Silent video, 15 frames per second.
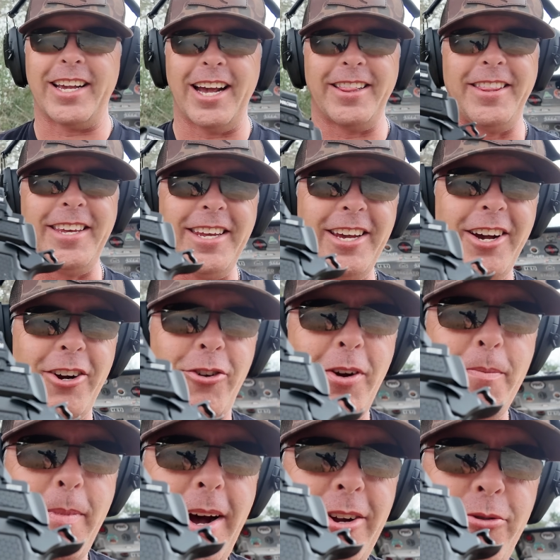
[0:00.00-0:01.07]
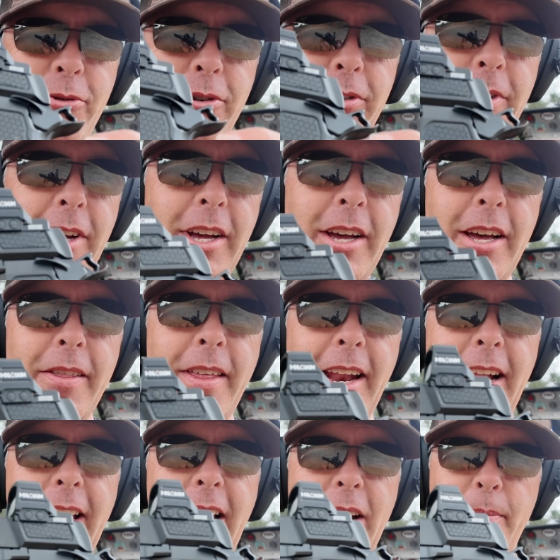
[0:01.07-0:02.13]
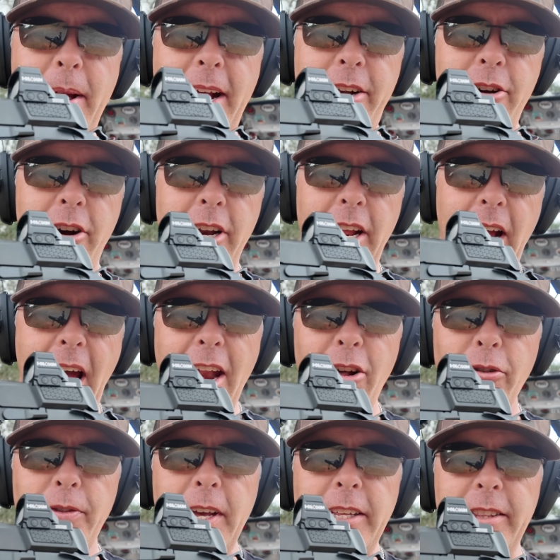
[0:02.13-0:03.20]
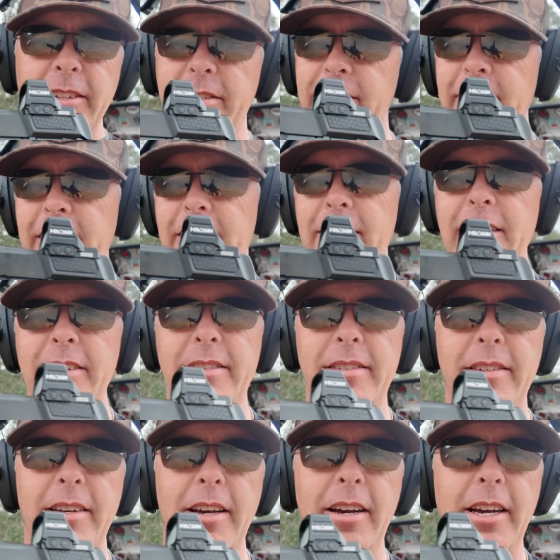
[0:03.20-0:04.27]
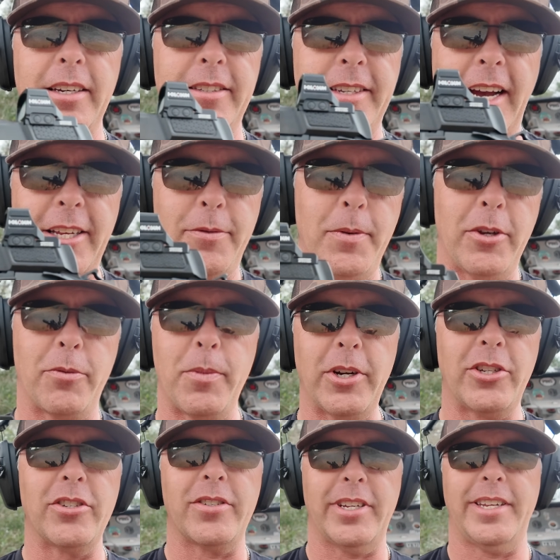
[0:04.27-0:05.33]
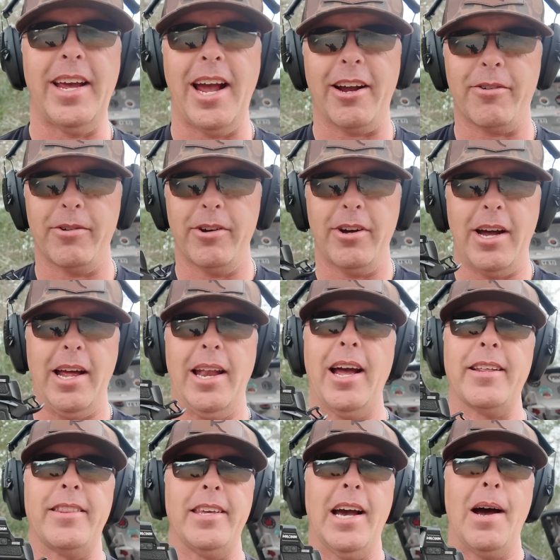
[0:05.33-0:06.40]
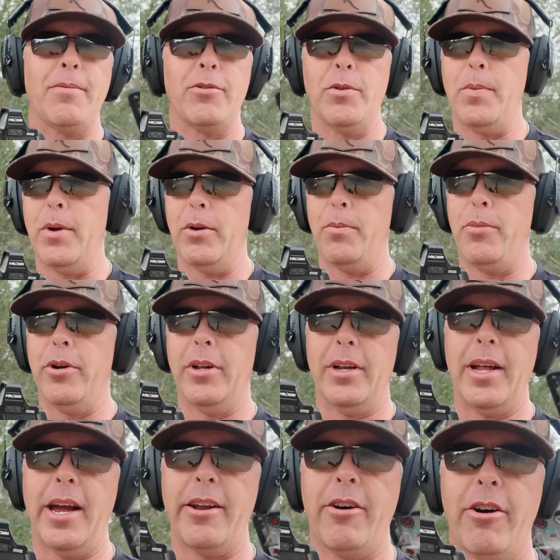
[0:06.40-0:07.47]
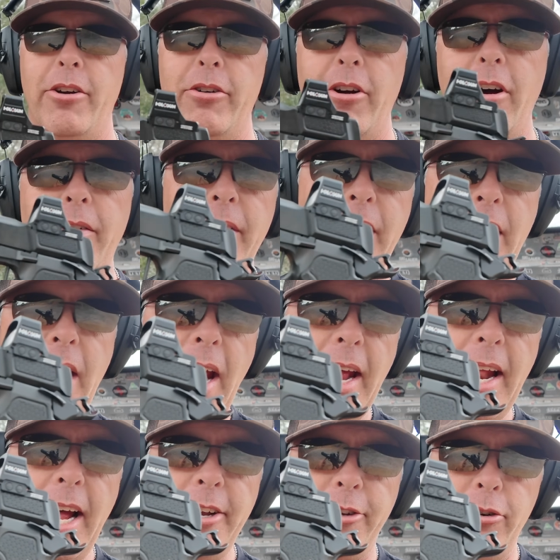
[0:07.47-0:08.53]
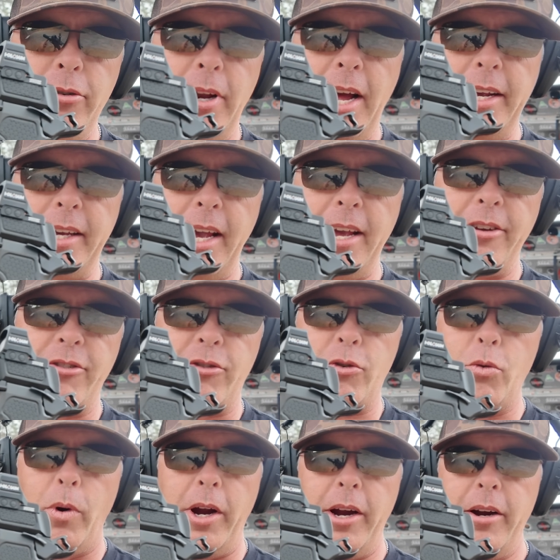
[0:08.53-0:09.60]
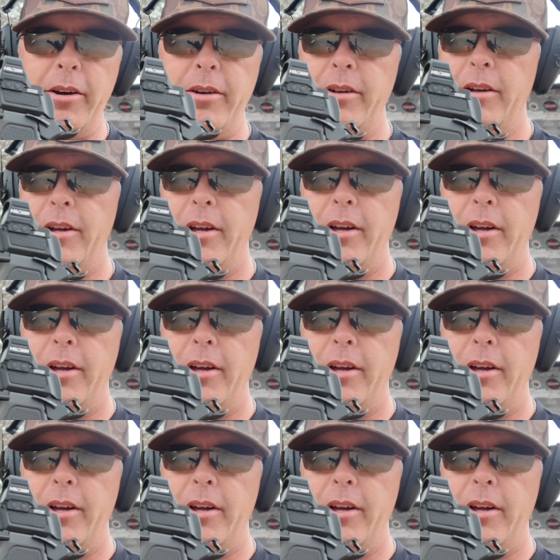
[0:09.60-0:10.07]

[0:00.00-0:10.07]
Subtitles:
got the grip module that I like back on. I don't think the slickness excites me as much as the tack rail. I like the option to be able to put a light on or off. And I do like a squared